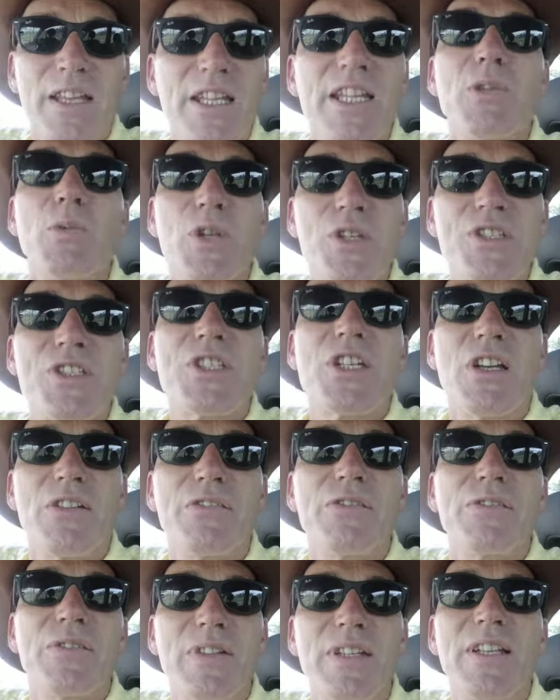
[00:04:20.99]
there was
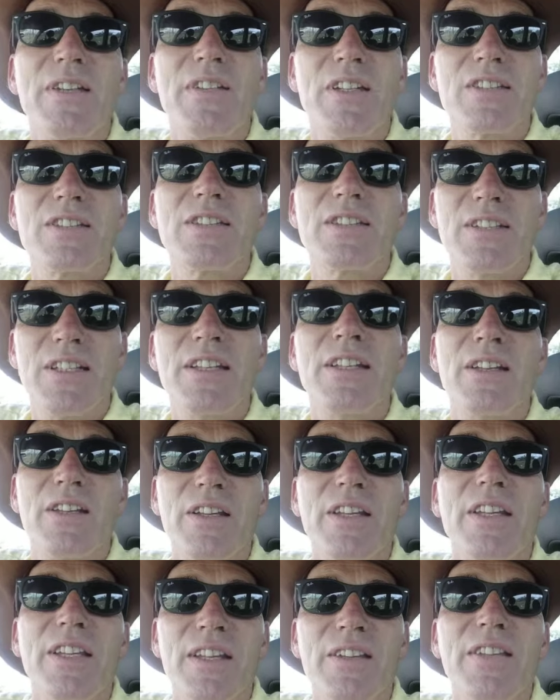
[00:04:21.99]
stuff in
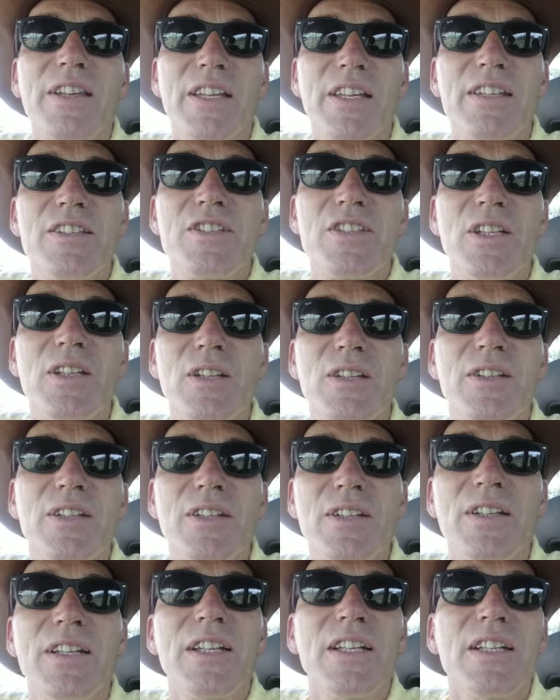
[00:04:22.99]
the silt
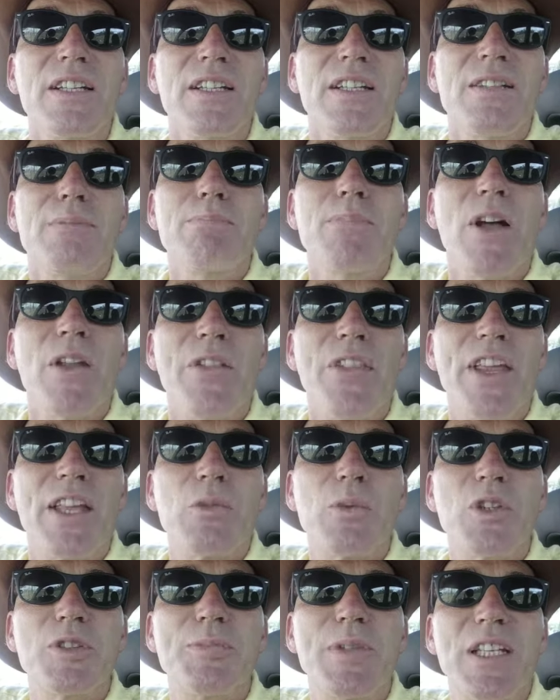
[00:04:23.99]
and mud
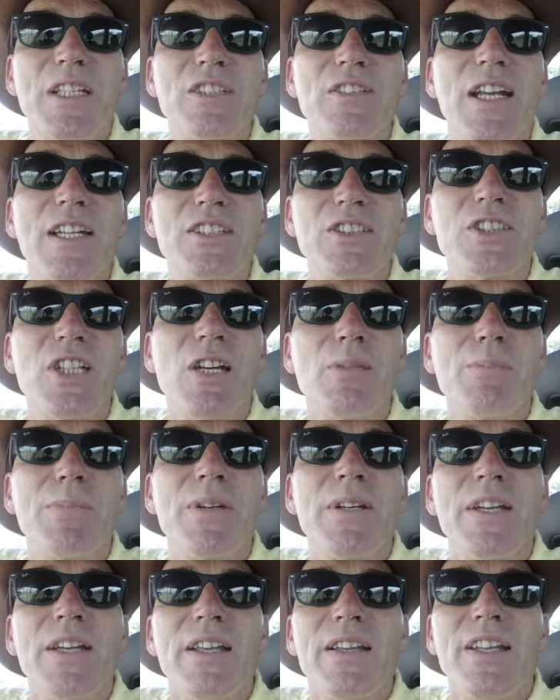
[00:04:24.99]
that was being dredged up
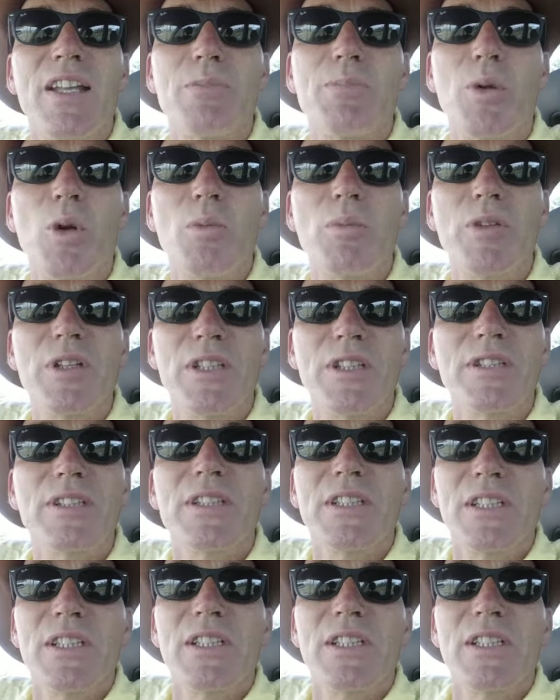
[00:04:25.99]
that probably